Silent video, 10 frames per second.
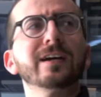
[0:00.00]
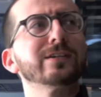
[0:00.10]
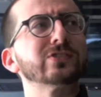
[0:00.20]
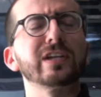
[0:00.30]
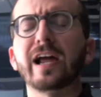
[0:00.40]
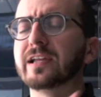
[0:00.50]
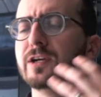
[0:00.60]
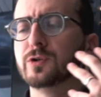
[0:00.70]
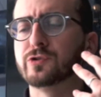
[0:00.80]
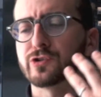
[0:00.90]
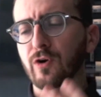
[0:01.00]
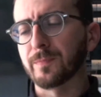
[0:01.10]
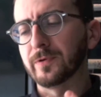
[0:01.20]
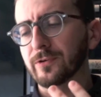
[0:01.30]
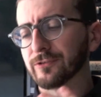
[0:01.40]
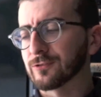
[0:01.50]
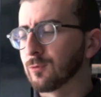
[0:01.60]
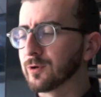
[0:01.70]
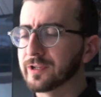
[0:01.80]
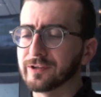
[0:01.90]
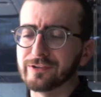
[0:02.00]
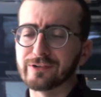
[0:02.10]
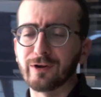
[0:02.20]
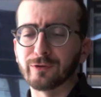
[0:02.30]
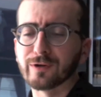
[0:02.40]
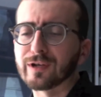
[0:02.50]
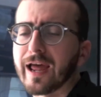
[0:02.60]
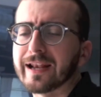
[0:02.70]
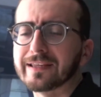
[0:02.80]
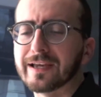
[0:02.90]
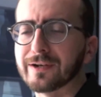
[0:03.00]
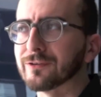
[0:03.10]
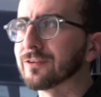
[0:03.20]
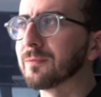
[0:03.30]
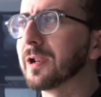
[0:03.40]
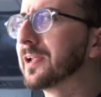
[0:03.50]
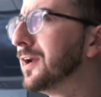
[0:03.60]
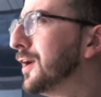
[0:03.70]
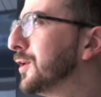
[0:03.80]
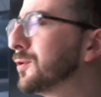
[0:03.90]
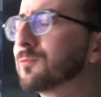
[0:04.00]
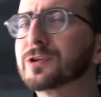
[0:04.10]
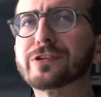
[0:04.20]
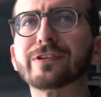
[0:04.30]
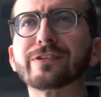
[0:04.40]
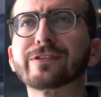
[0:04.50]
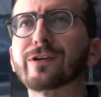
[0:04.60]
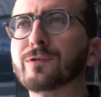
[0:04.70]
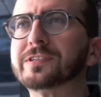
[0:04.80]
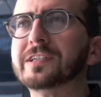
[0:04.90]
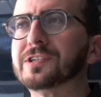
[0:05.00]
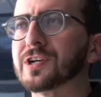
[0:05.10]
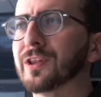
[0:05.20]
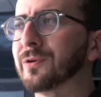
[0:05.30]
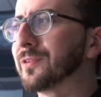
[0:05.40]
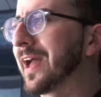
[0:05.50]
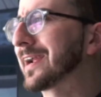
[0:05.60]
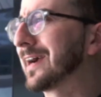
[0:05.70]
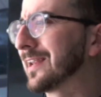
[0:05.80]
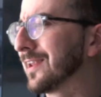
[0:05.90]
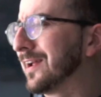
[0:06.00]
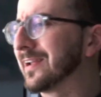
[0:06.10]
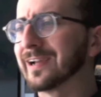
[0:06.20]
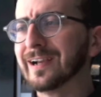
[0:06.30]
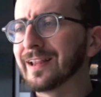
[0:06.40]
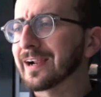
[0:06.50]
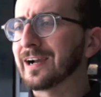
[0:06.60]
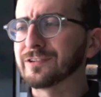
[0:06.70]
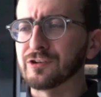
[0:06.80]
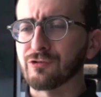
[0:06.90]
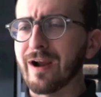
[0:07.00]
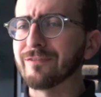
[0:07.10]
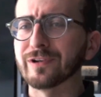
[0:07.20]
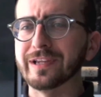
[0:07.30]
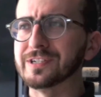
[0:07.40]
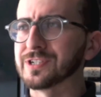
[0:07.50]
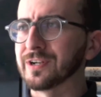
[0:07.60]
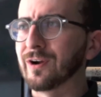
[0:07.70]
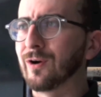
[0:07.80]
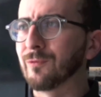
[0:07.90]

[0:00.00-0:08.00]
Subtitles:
Because like sharpen your sword against these other gladiators, and I'm like, we're just insulting each other. And that guy's a travel agent,